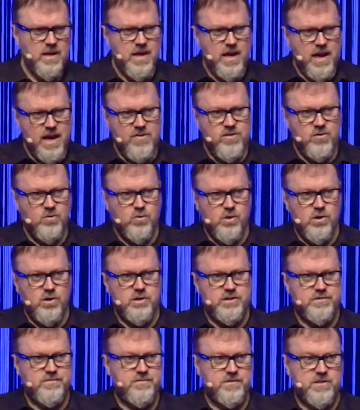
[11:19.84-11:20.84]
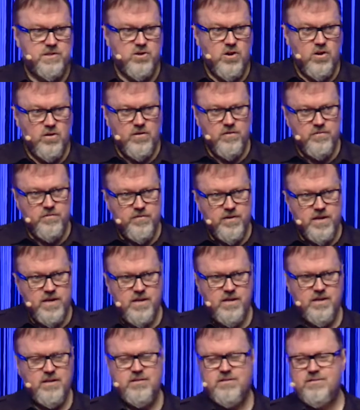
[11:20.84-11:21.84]
And the world of
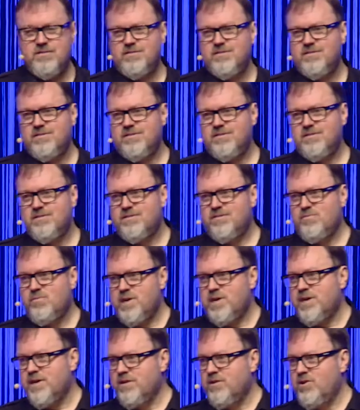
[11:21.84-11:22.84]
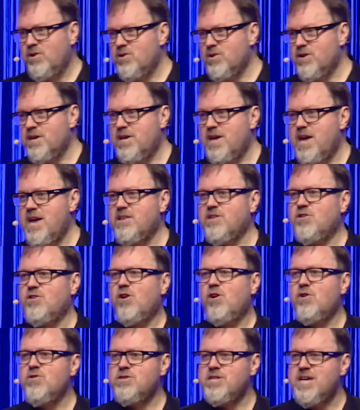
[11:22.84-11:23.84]
photography, we can look at
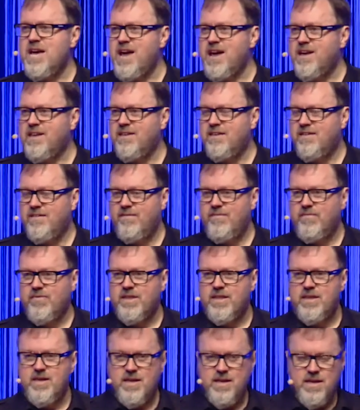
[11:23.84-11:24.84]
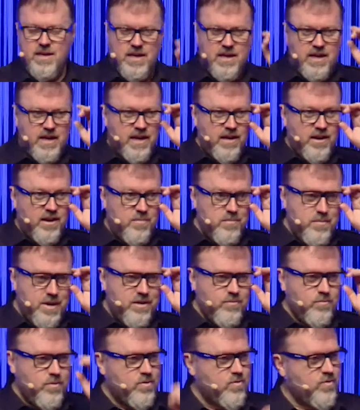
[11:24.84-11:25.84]
Kodak. And I
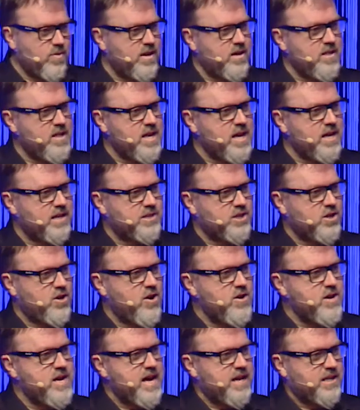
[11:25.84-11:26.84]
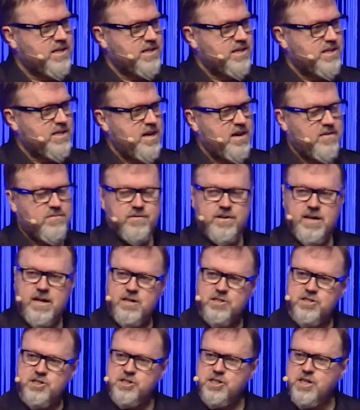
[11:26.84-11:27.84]
met with one of the ex-Kodak staff
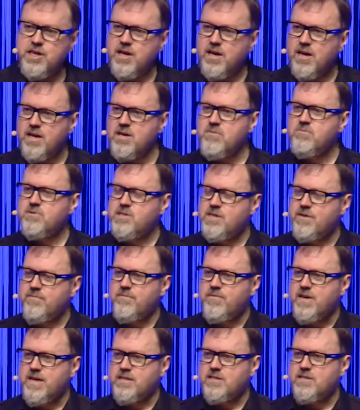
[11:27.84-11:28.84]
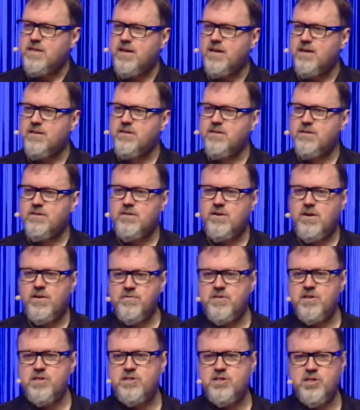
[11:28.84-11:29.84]
last year. He was the inventor
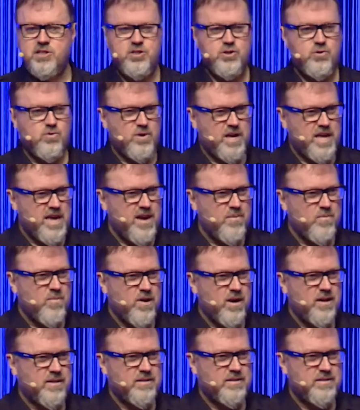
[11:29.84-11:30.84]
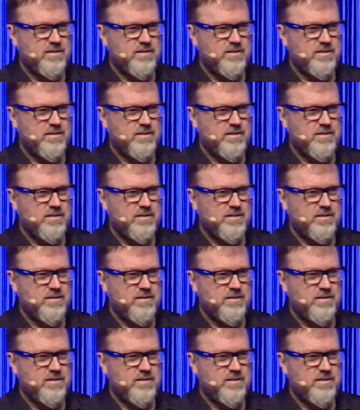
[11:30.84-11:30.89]
of the digital camera.